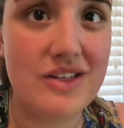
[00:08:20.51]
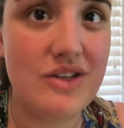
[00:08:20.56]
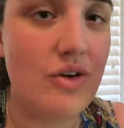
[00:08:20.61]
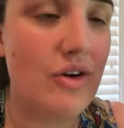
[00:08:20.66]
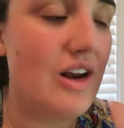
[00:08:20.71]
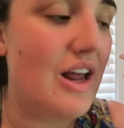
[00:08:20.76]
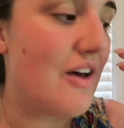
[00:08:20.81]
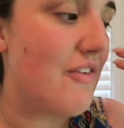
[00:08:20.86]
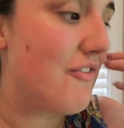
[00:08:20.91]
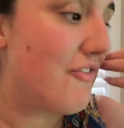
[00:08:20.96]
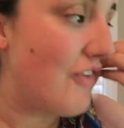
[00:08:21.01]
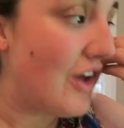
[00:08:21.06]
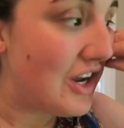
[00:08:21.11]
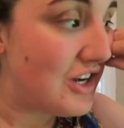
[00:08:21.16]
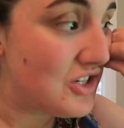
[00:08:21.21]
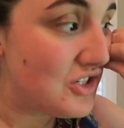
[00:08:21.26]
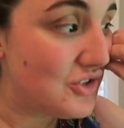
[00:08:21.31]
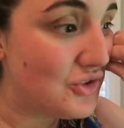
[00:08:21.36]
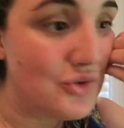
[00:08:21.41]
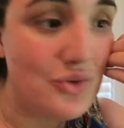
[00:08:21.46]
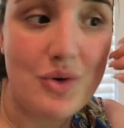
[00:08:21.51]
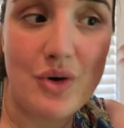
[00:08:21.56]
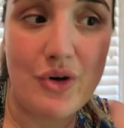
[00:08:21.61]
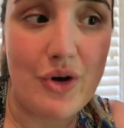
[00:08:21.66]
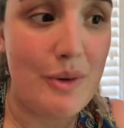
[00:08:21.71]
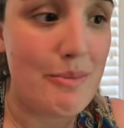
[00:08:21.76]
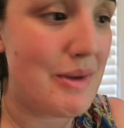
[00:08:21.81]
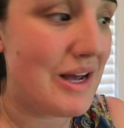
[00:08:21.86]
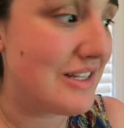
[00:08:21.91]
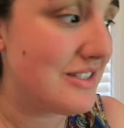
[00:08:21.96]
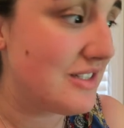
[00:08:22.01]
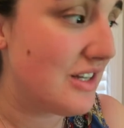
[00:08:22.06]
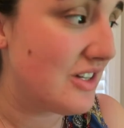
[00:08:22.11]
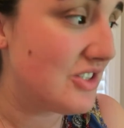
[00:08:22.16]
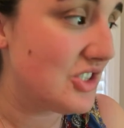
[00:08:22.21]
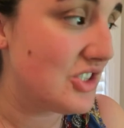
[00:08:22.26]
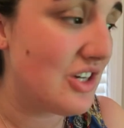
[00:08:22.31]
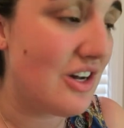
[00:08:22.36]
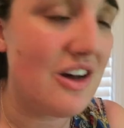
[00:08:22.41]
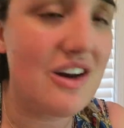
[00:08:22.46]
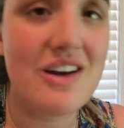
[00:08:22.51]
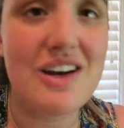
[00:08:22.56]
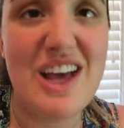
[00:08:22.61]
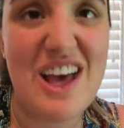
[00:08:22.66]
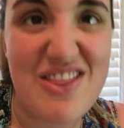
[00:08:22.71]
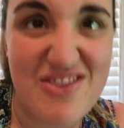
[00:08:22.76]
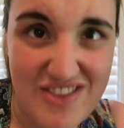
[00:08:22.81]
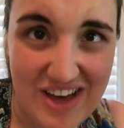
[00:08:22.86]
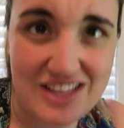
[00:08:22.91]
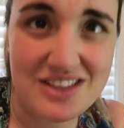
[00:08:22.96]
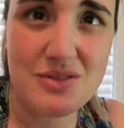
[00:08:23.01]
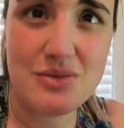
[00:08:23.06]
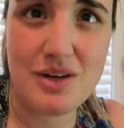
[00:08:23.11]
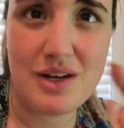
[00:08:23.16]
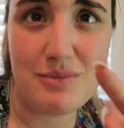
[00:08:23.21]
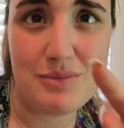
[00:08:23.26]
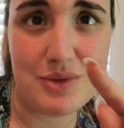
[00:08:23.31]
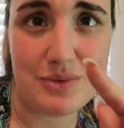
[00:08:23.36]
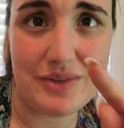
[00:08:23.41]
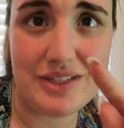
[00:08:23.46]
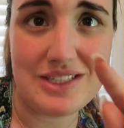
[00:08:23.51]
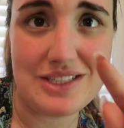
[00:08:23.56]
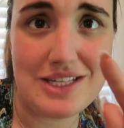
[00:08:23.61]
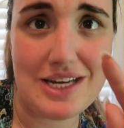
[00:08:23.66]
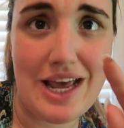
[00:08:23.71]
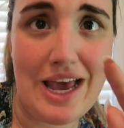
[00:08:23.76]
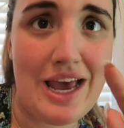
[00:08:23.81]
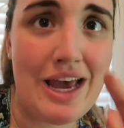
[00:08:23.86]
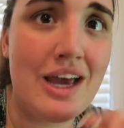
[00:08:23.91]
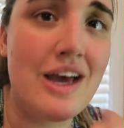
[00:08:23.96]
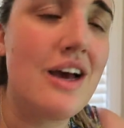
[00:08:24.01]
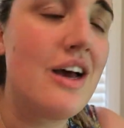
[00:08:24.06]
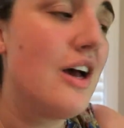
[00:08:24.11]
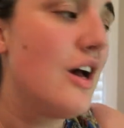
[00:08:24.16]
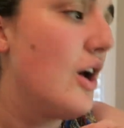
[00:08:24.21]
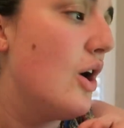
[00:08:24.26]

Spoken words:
and got a facial or a massage done, and that's what I'm doing today.